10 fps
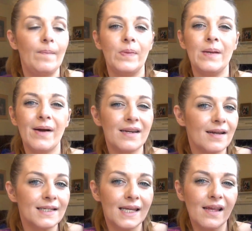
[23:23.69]
You might
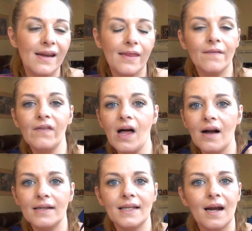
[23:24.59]
not see it in the
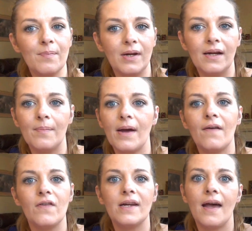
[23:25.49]
vlogs that I'm putting up
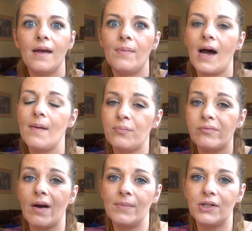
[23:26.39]
every day, but I
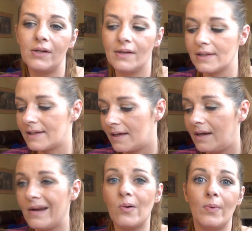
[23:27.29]
promise you this is
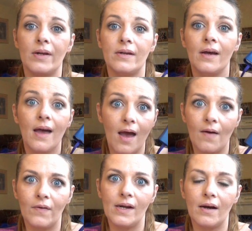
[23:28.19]
getting opened
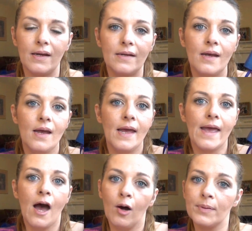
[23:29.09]
every night.
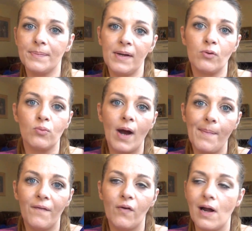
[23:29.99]
It helps me right
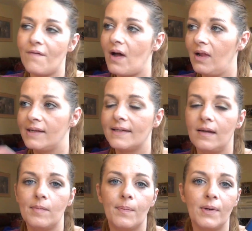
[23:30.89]
before I fall
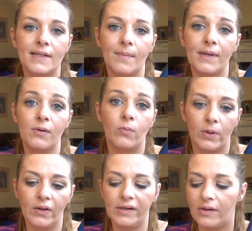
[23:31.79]
asleep to put something
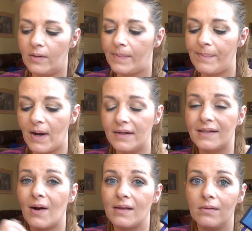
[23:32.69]
really good in my mind.
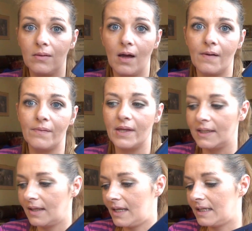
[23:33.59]
So I love the,
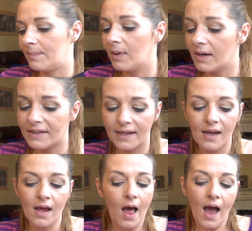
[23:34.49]
these
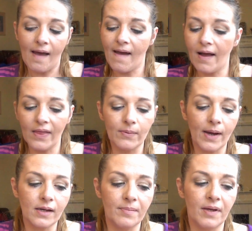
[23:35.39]
books. I highly
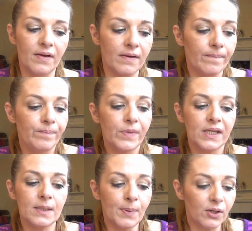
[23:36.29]
recommend
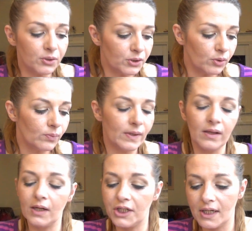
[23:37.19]
spiritual,
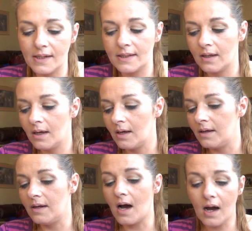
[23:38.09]
religious,
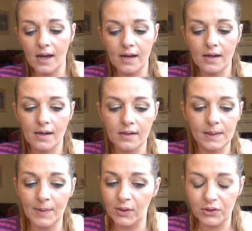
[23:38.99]

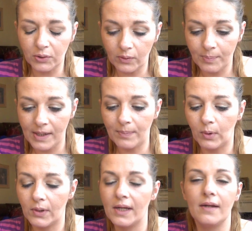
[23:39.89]
non-spiritual
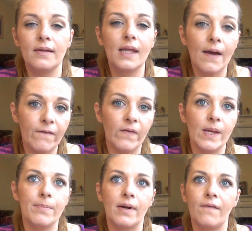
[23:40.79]
people could
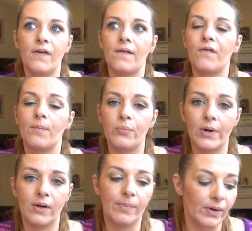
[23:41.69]
definitely benefit from
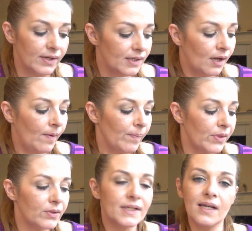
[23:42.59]
prayer books.
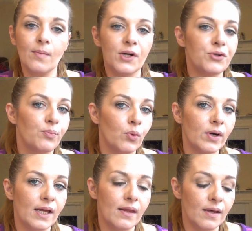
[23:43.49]
There's so much
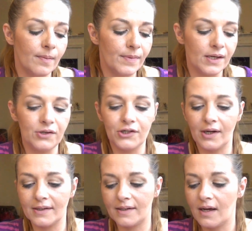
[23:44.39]
more in them than
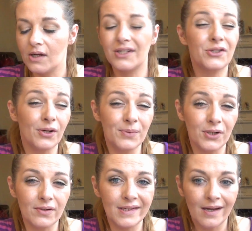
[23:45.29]
just
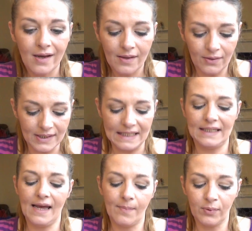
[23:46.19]
scriptures. There's
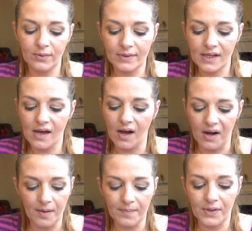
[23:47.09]
examples.
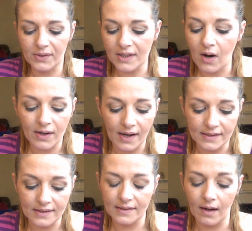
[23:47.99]
Um, there's all
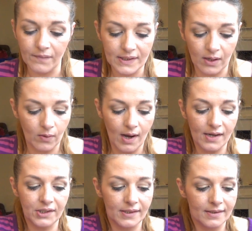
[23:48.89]
kinds of stuff. So
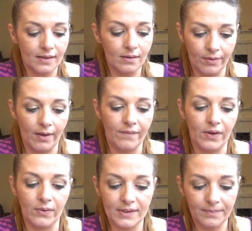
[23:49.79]
I just love
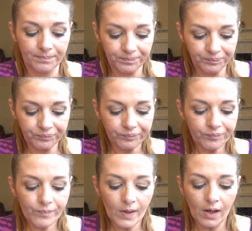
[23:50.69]
those.
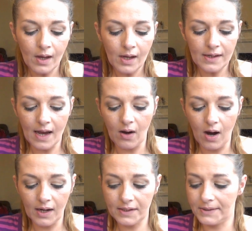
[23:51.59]
Now,
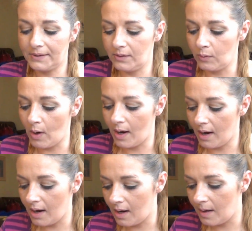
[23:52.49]
on to
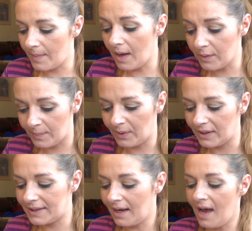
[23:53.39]
um, other
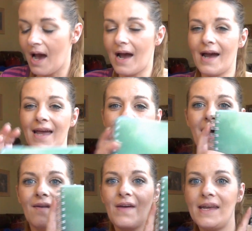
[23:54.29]
books. I
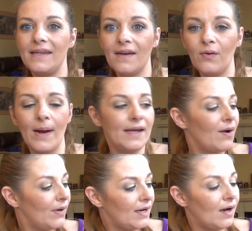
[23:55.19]
have a giveaway
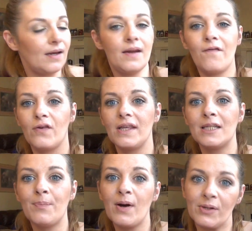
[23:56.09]
going on for
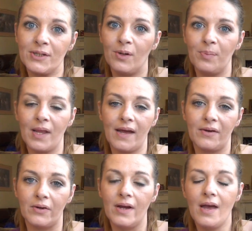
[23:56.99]
this personal
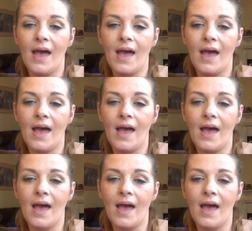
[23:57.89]
planner.